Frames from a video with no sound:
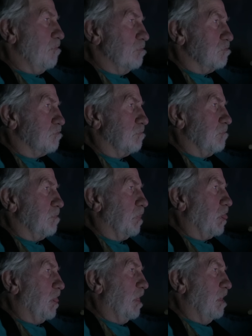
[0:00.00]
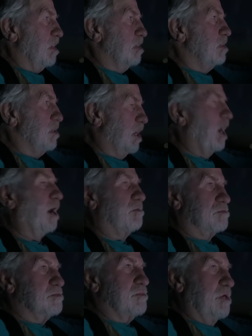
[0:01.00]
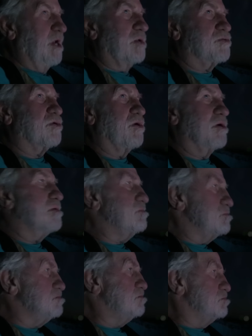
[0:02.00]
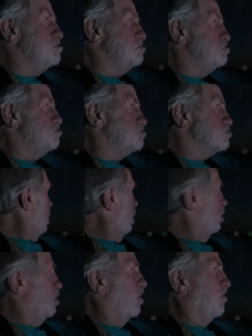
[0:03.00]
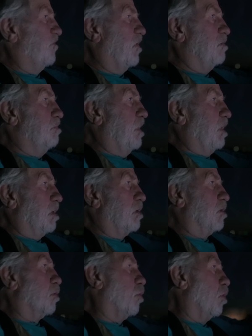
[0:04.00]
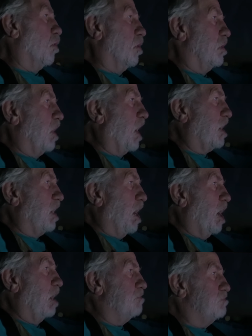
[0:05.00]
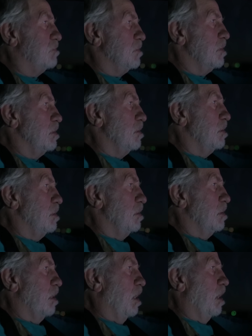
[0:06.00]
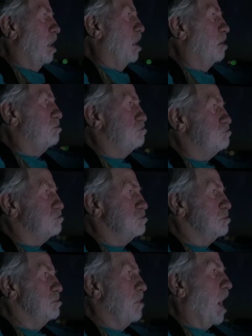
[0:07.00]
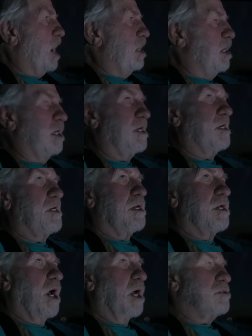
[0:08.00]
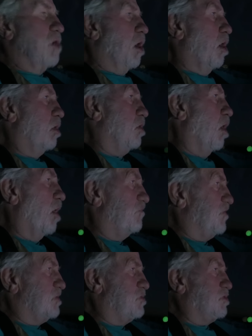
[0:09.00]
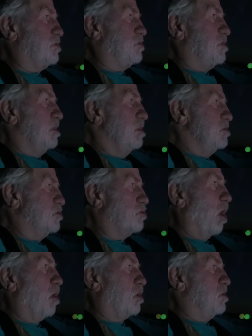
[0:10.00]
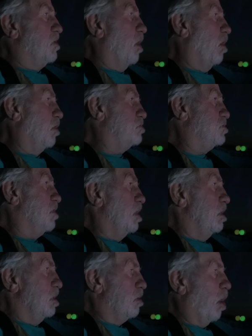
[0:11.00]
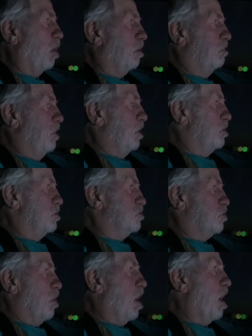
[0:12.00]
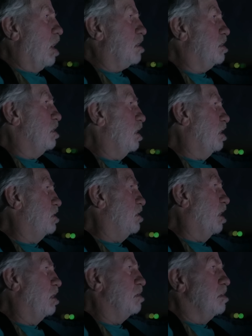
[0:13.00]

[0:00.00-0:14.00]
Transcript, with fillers: Walkers? Yeah. Yes, sir. The Verner Miller Award I got. Uh, I hunted a dog off as his stock of dogs called Miller's Rock, and uh,